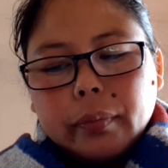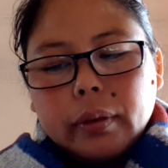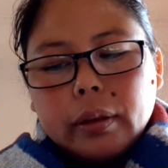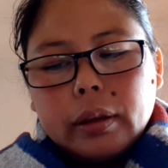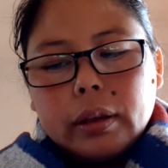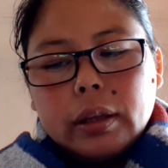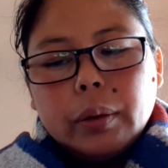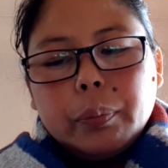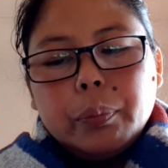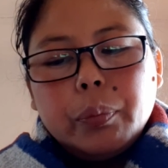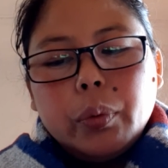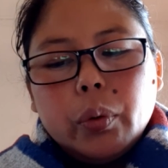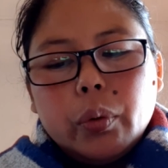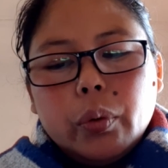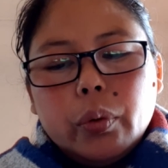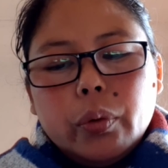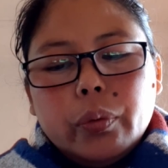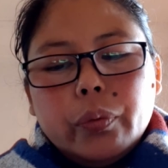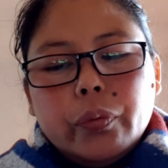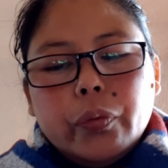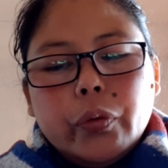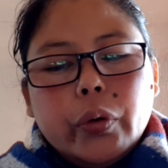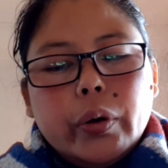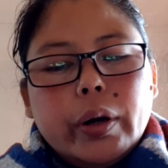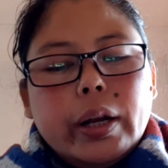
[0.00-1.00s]
the
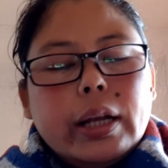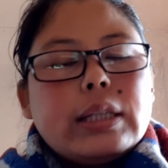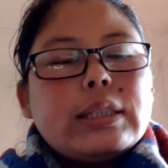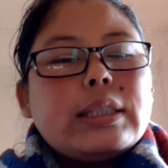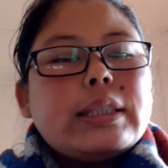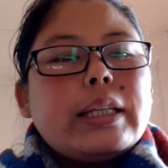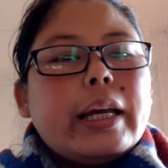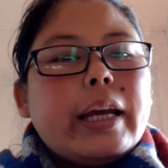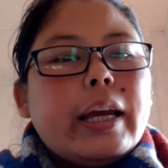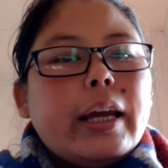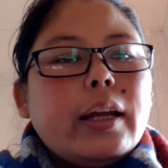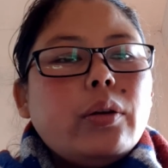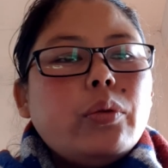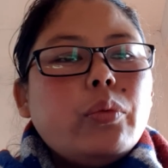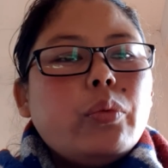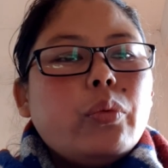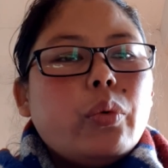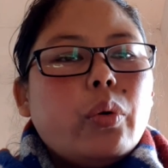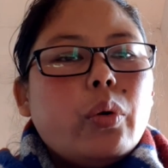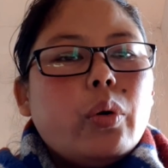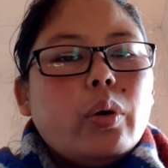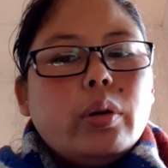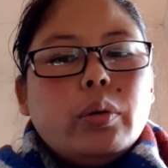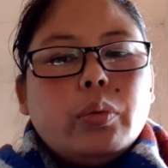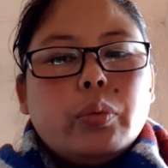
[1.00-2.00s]
blow for the Second
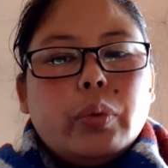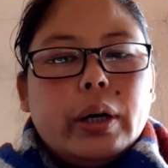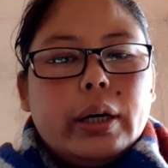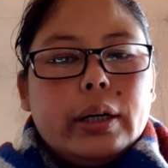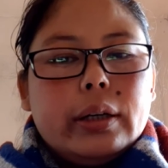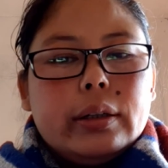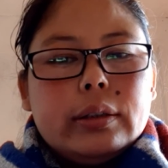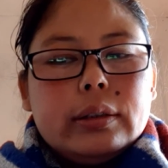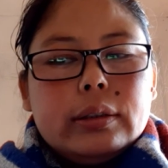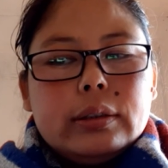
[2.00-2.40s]
World War.